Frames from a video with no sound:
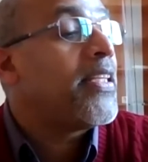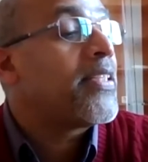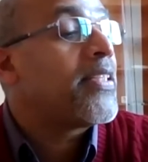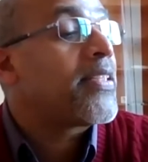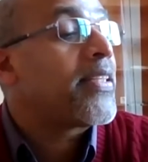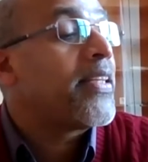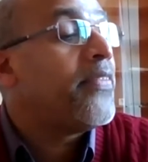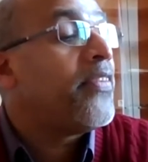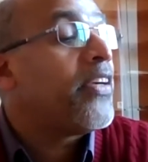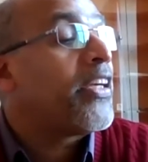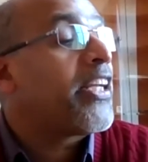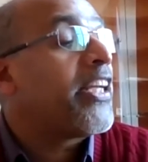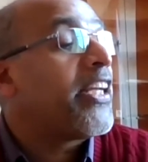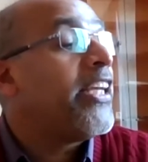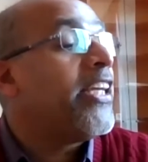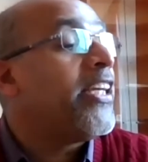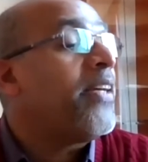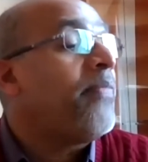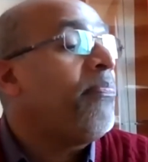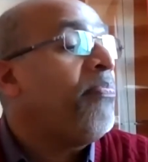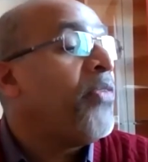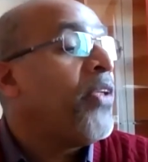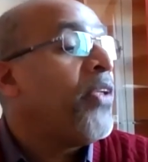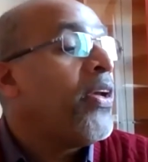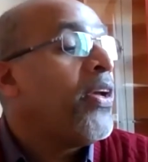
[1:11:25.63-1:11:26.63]
is given
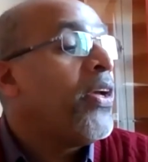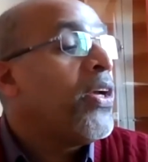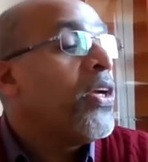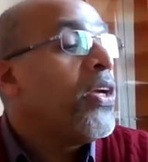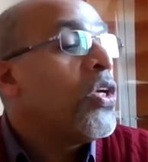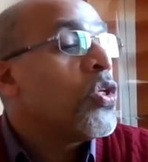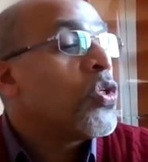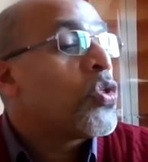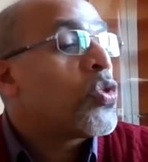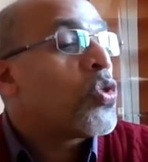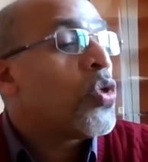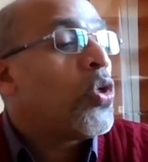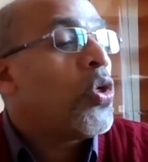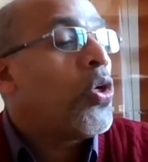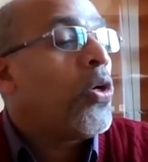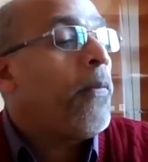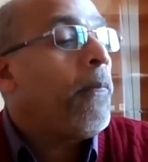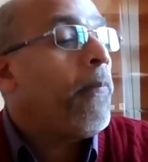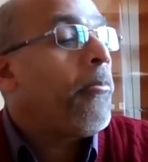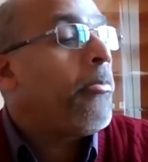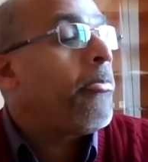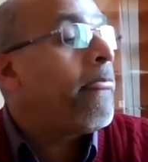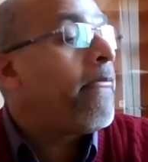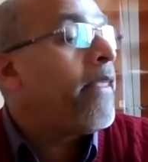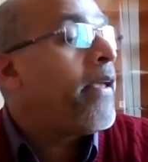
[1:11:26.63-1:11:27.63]
here.
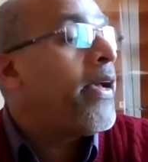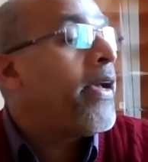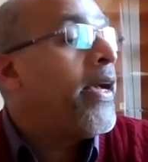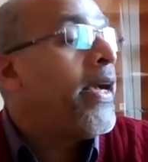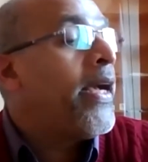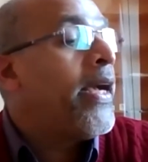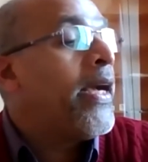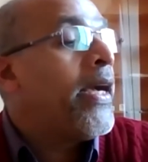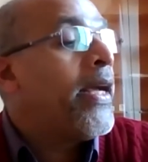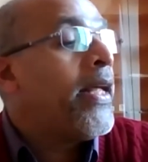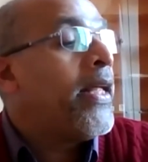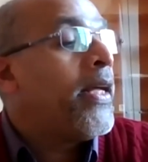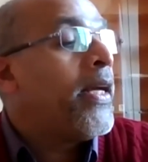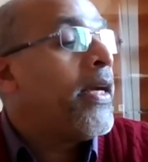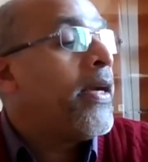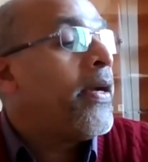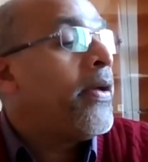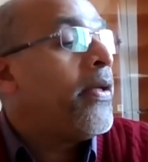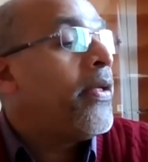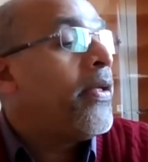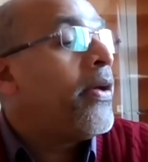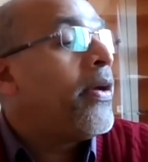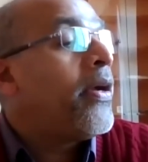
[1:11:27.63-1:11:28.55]
So uh,